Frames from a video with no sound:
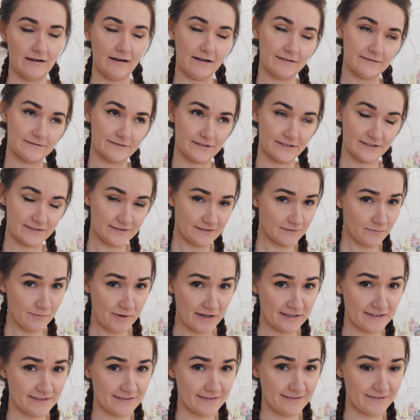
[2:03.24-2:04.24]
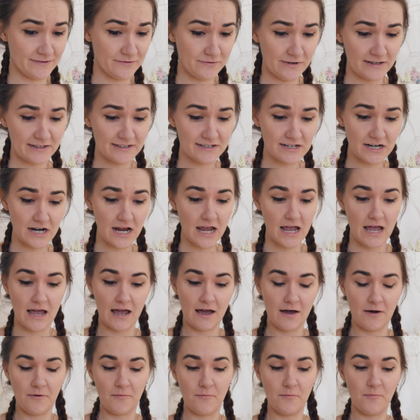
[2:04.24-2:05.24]
underestimated the weather,
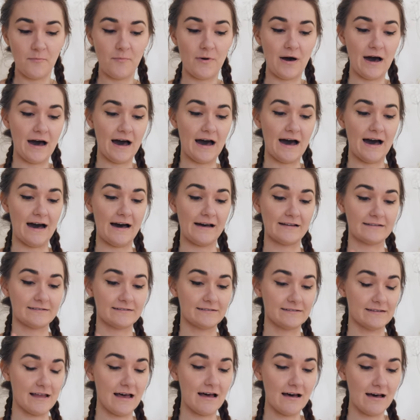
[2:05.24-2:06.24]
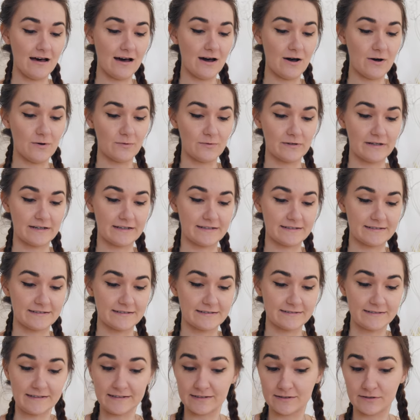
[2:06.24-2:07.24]
but now
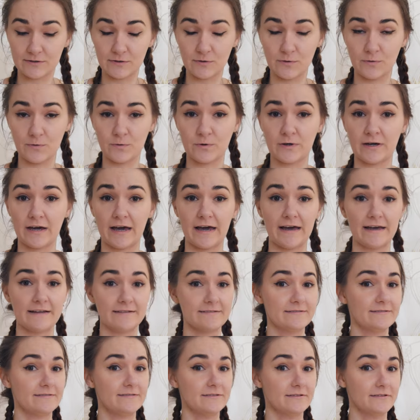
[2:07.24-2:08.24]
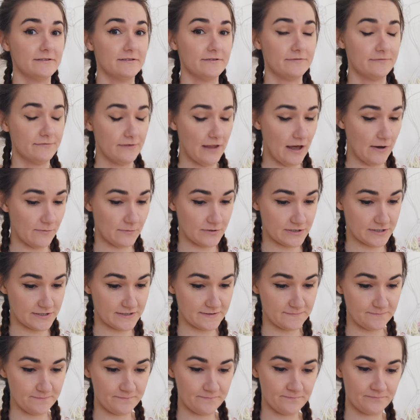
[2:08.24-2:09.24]
let's take a look at the
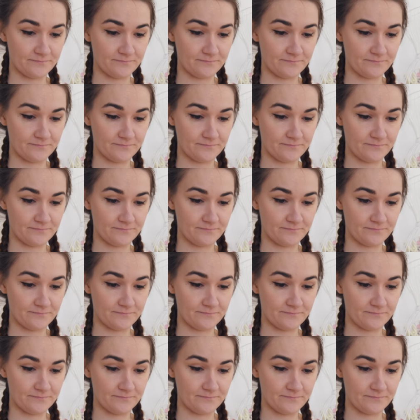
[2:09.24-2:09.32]
flowers.